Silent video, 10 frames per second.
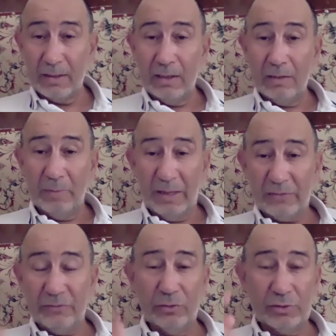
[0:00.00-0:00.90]
But
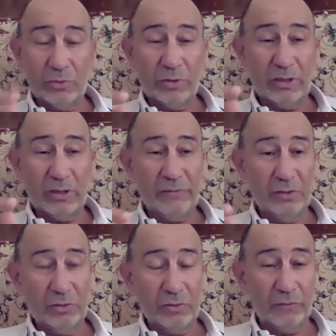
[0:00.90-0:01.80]
we also have a
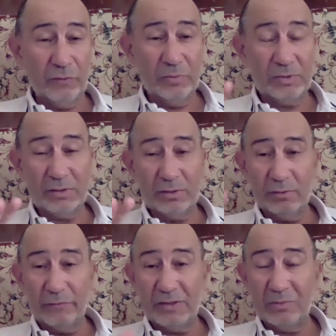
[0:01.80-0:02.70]
lot of forms
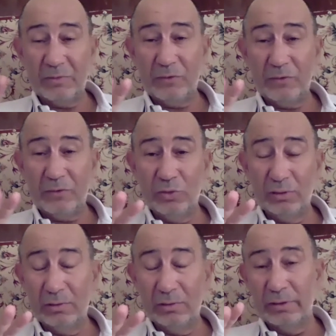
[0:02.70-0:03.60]
of
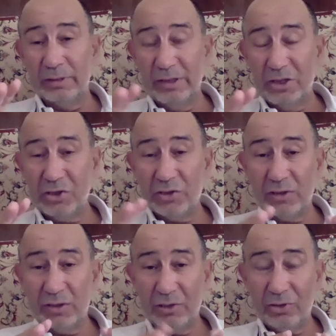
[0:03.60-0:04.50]
semi-feudal relations
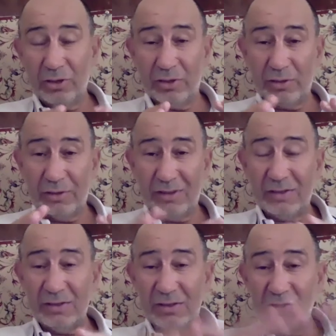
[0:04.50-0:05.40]
in our country. This
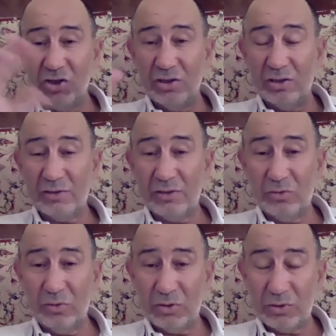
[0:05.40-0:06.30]
is in general
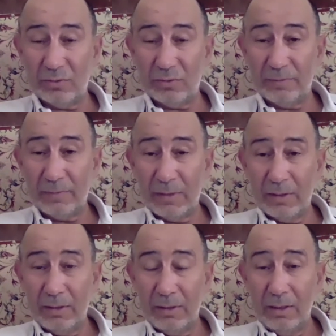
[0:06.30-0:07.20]
situation.
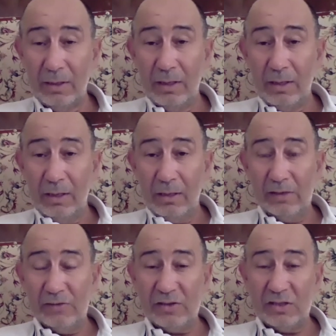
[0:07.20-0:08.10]

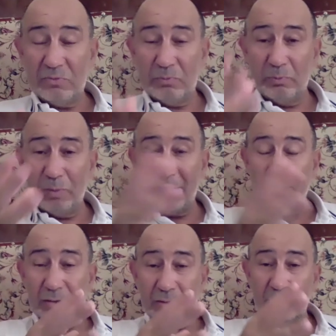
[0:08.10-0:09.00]
And this is
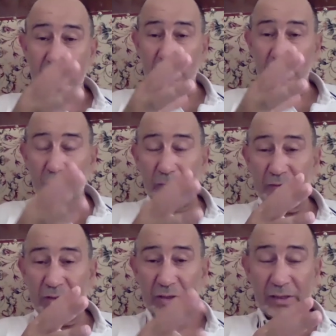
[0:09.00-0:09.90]
part of
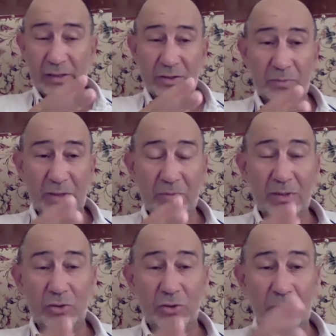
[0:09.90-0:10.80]
the reality, maybe
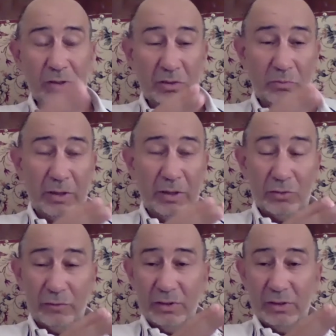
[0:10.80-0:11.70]
dominant part of
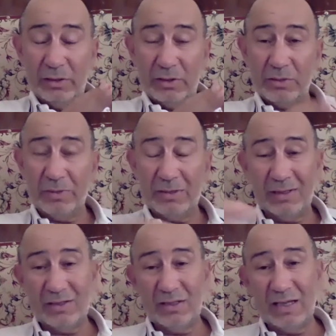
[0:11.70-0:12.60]
the reality, but there
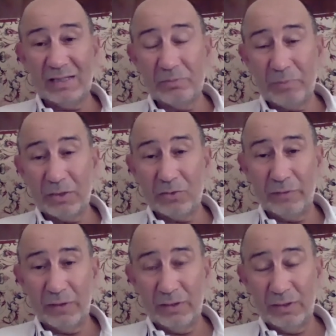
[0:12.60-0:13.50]
is another part of reality.